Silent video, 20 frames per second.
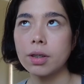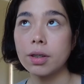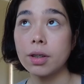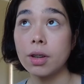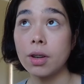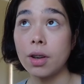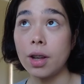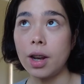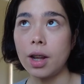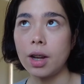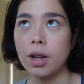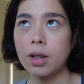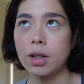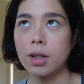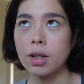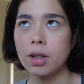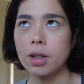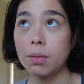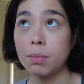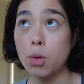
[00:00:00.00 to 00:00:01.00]
Okay lang.
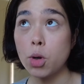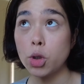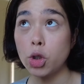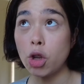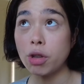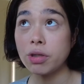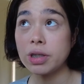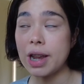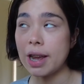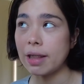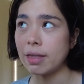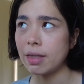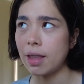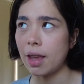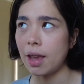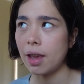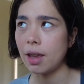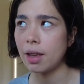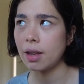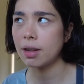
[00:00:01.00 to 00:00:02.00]
Botox yan,
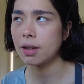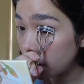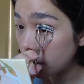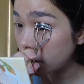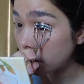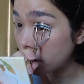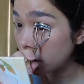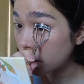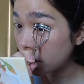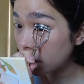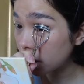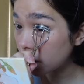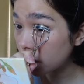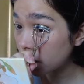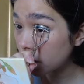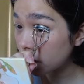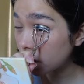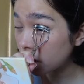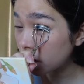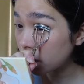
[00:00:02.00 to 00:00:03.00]
te. And
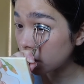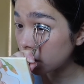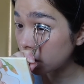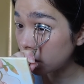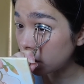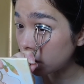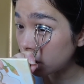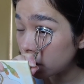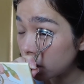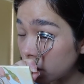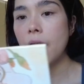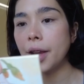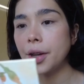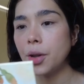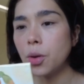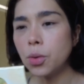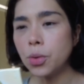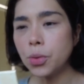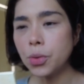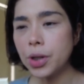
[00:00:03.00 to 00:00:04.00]
curl. I
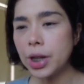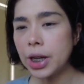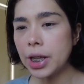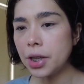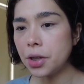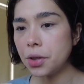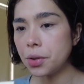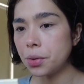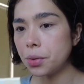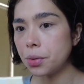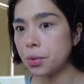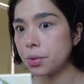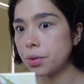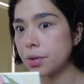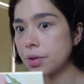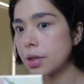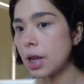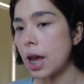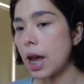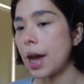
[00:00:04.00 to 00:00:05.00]
don't really
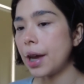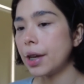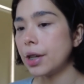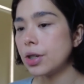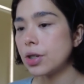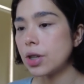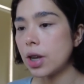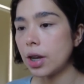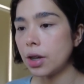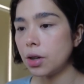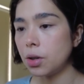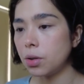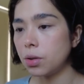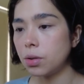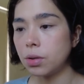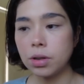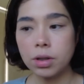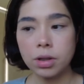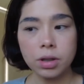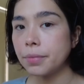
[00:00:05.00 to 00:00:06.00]
use
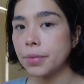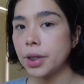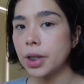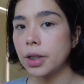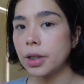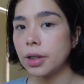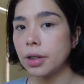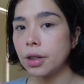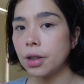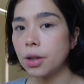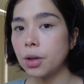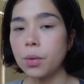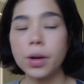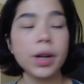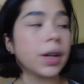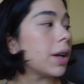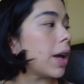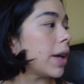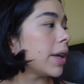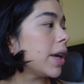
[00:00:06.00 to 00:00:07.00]
eyeshadow, but you know what?
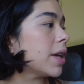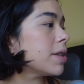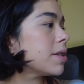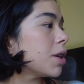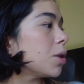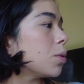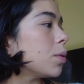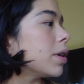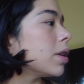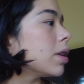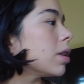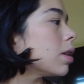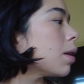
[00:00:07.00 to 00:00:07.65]
I guess I will.